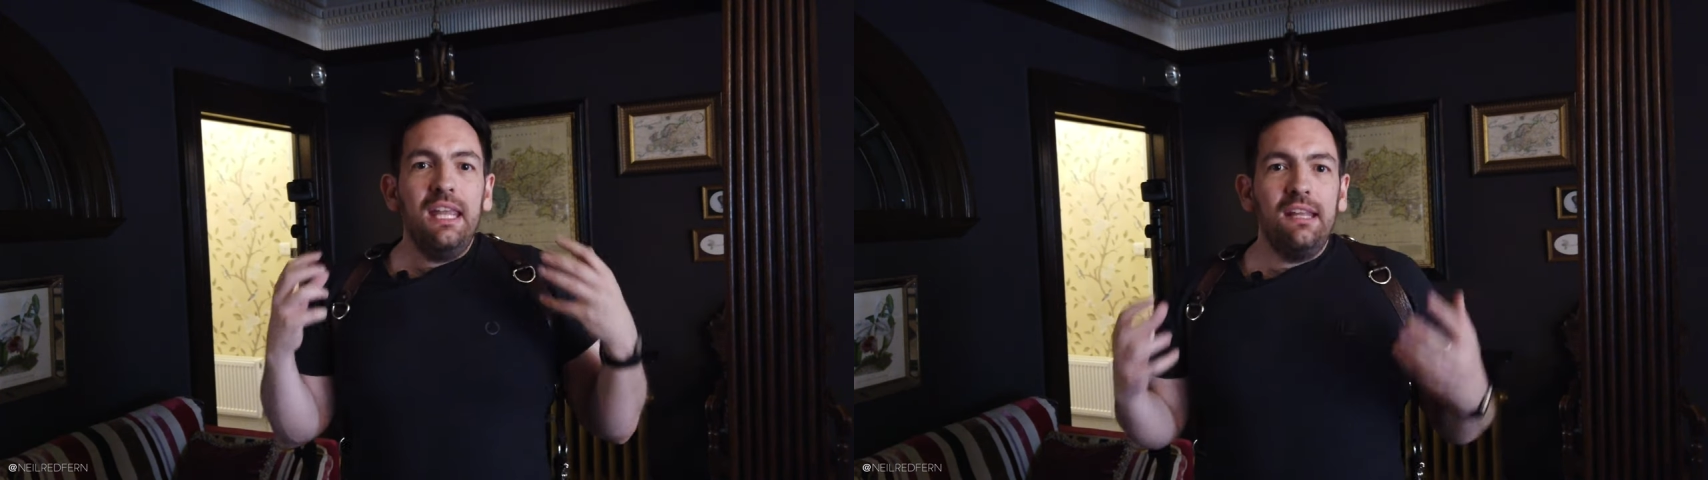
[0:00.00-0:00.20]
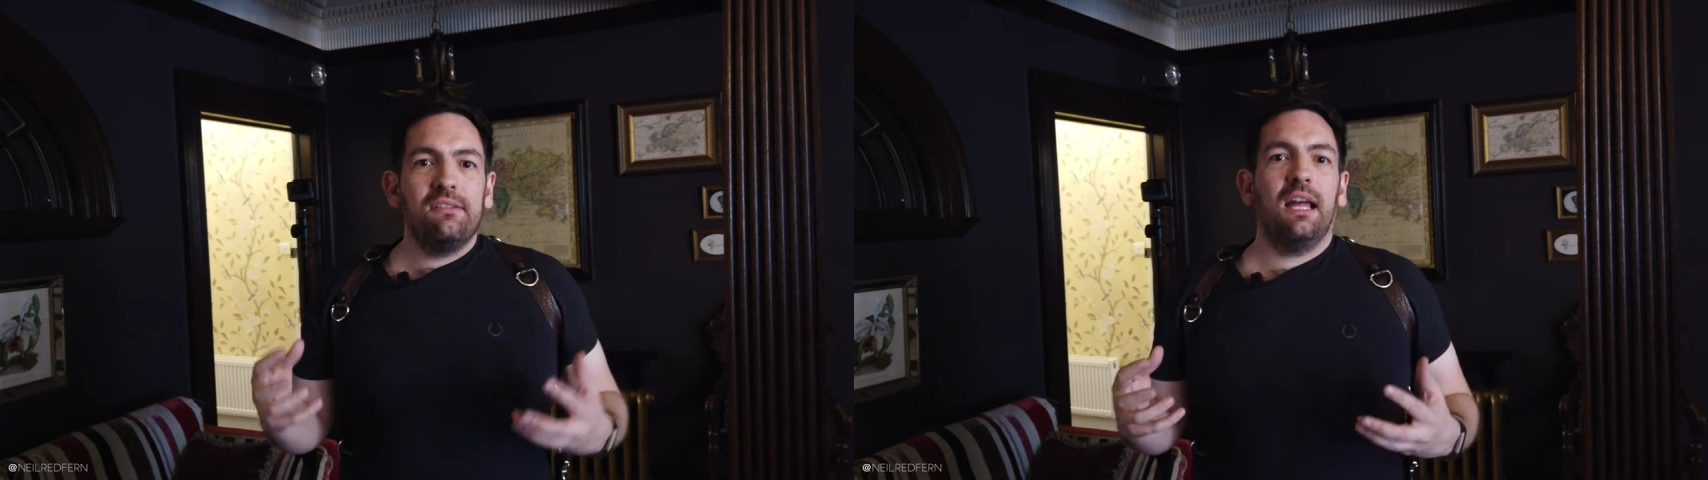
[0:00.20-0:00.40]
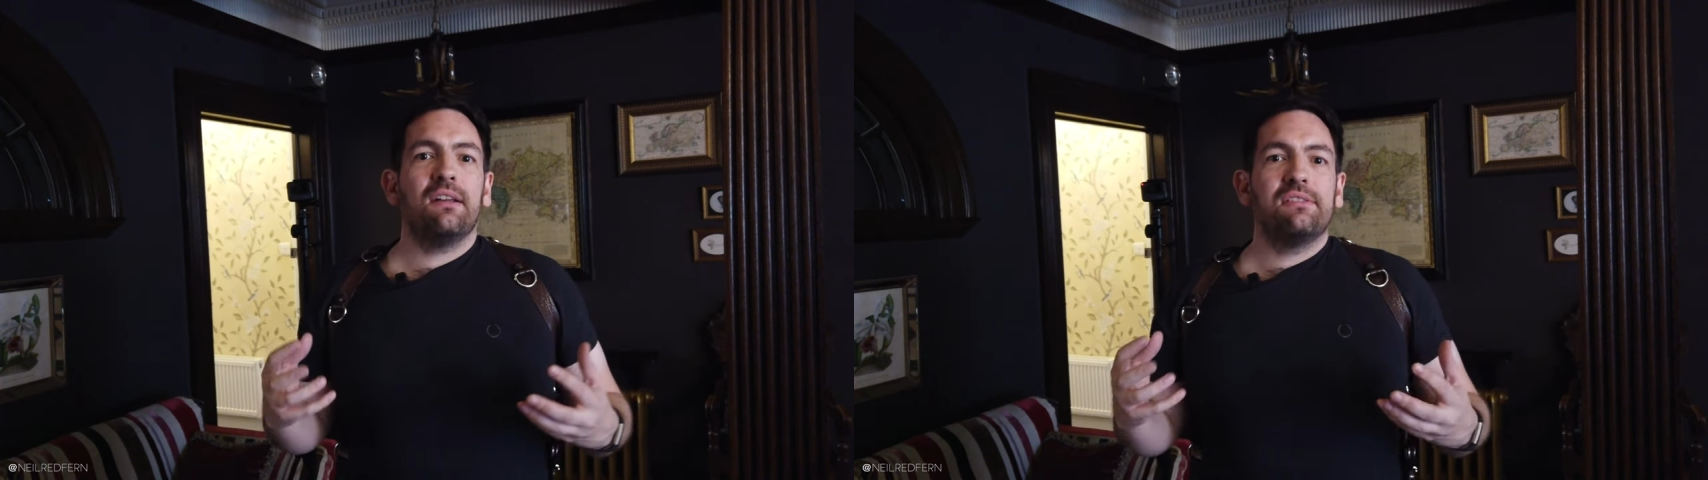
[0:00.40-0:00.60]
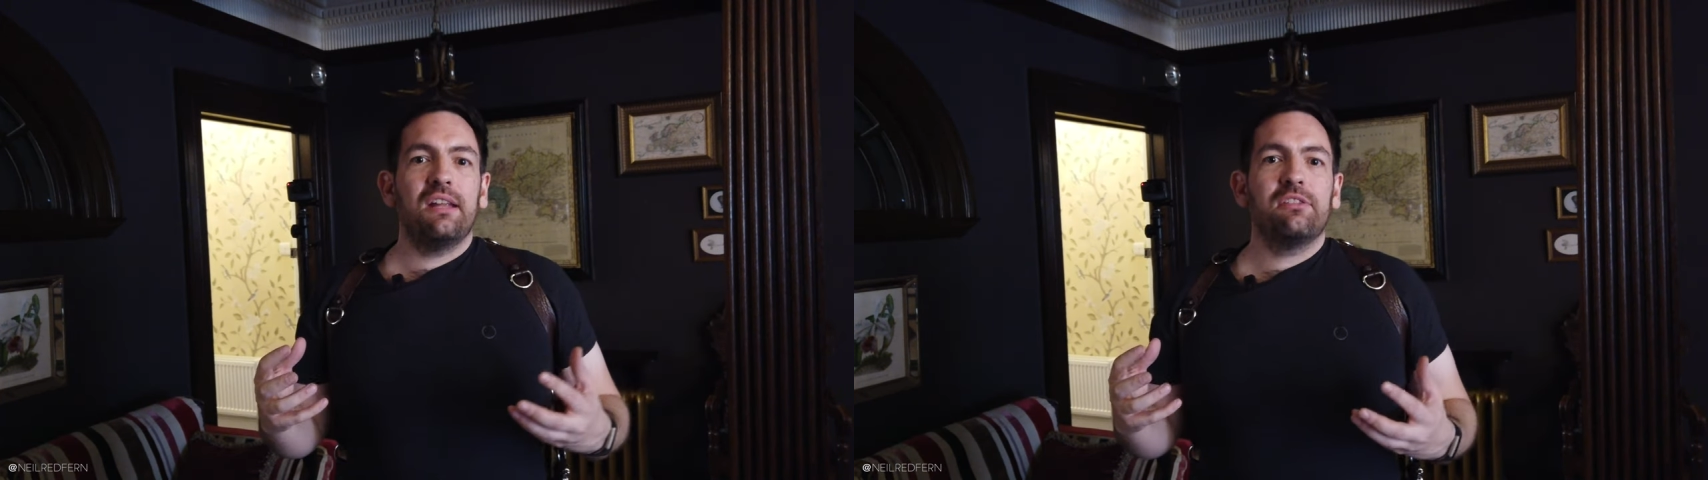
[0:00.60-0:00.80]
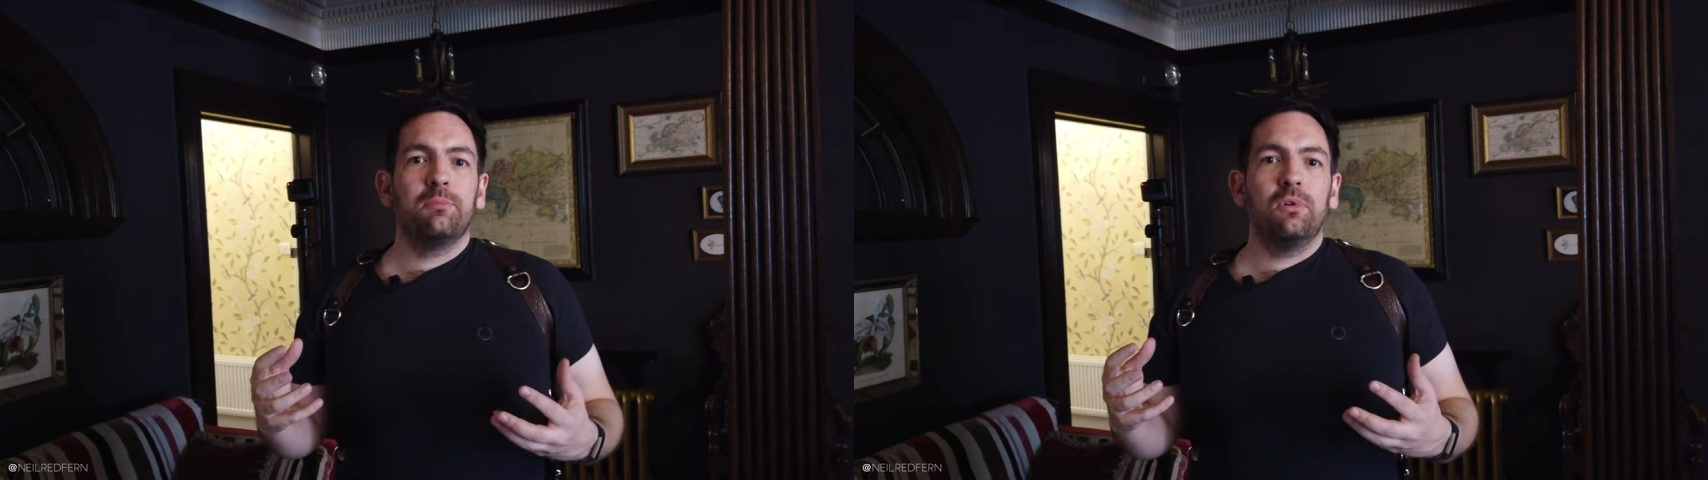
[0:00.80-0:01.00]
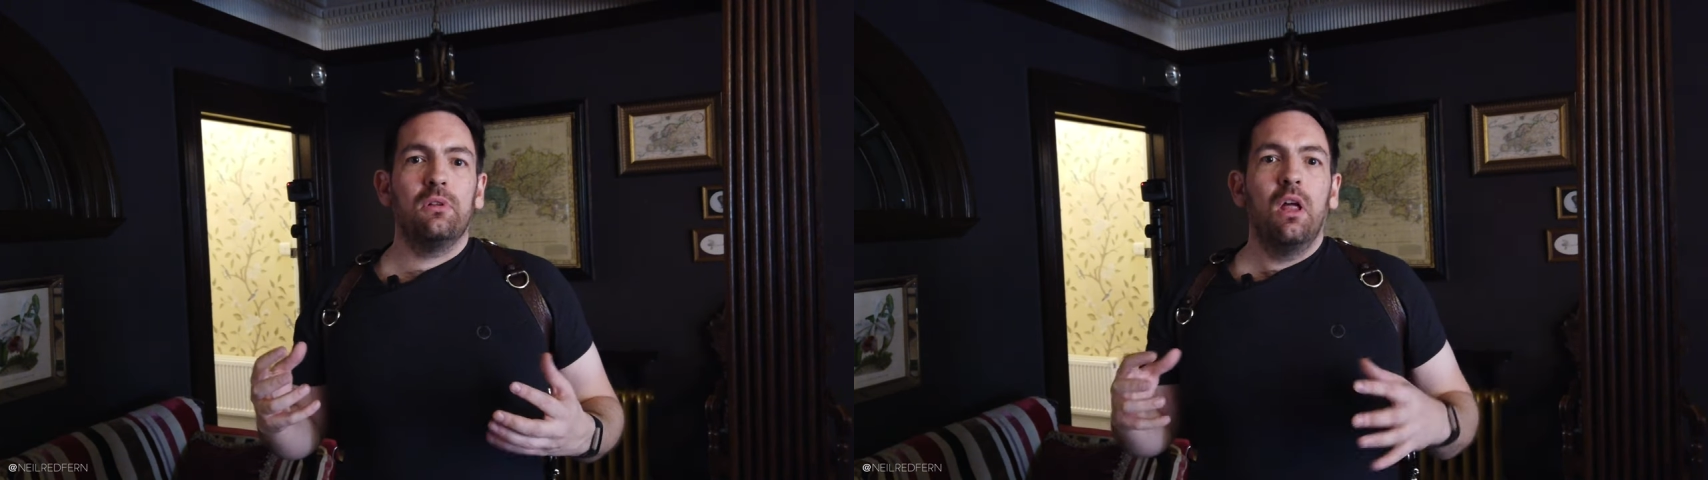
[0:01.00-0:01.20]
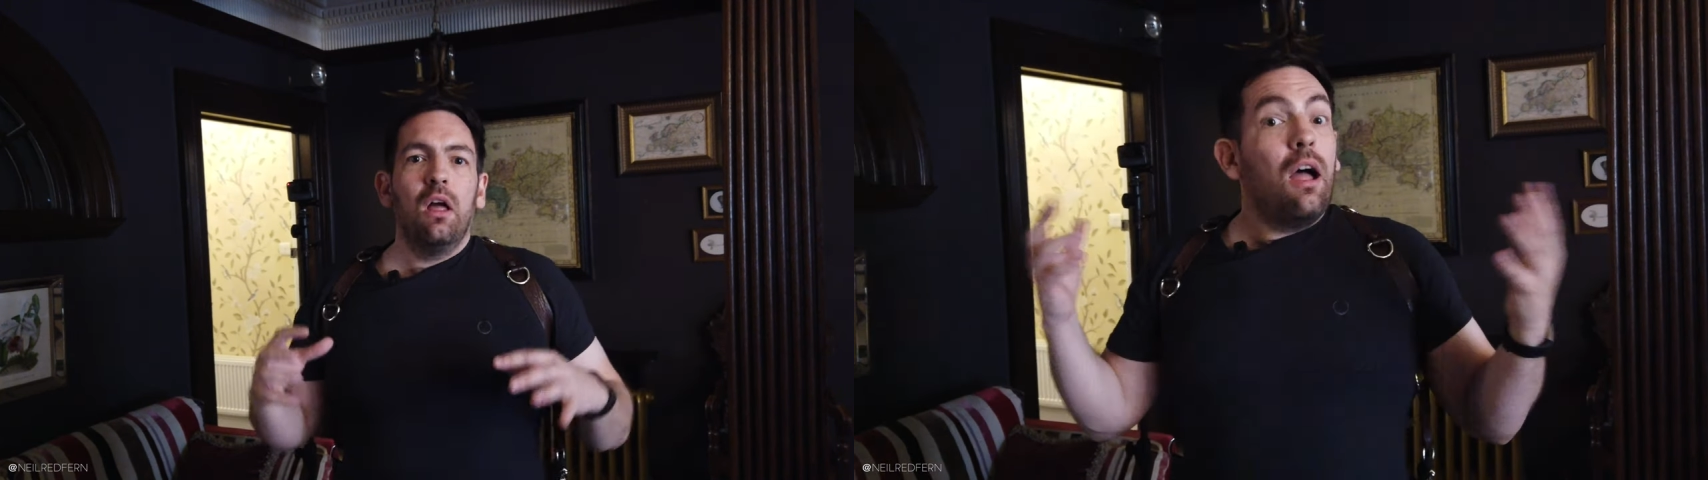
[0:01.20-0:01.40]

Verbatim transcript: easy accessible?